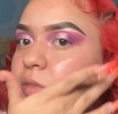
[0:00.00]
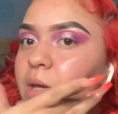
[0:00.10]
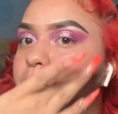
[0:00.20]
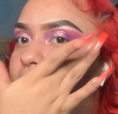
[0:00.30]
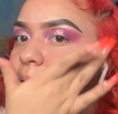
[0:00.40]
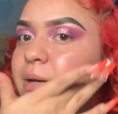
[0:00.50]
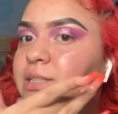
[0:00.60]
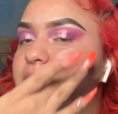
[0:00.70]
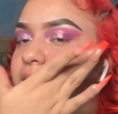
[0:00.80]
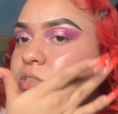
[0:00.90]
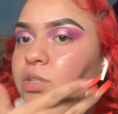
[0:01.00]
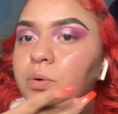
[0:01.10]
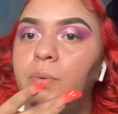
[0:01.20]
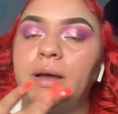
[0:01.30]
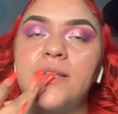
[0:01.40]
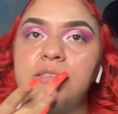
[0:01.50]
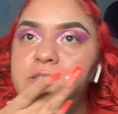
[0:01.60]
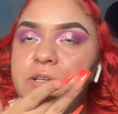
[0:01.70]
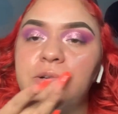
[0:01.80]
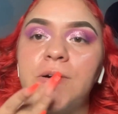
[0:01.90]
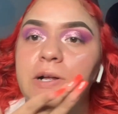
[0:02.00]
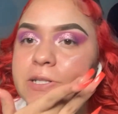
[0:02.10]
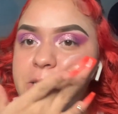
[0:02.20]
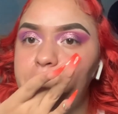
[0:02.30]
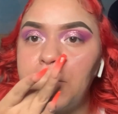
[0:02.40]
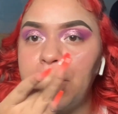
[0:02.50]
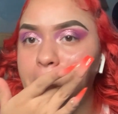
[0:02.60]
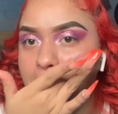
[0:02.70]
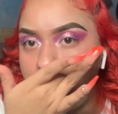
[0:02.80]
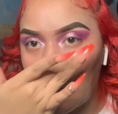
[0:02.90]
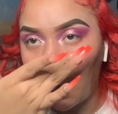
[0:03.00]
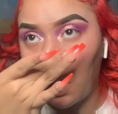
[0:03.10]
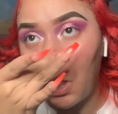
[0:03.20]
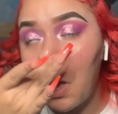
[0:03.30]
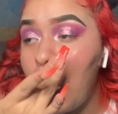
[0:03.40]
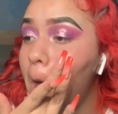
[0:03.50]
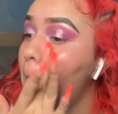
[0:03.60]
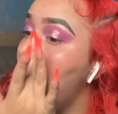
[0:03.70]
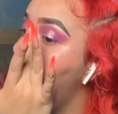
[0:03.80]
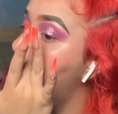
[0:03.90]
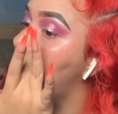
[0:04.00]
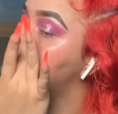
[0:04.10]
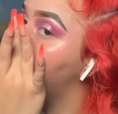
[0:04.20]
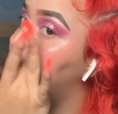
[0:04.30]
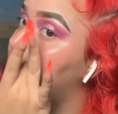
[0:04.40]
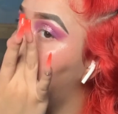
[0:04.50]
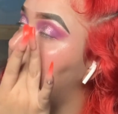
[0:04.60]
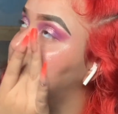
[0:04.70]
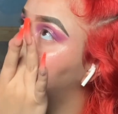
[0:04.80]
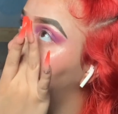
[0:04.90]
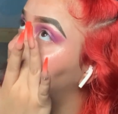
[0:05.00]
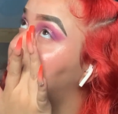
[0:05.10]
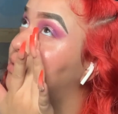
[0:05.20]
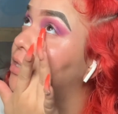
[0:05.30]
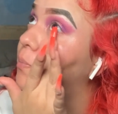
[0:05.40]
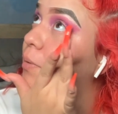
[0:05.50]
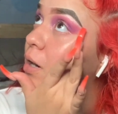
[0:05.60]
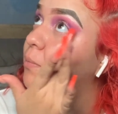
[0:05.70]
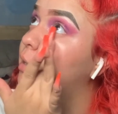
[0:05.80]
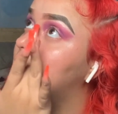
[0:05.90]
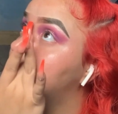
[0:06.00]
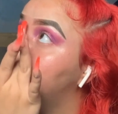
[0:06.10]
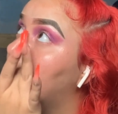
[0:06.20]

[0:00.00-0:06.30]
Me and my sister went to Ulta Beauty a long time ago. I was still living in the apartments.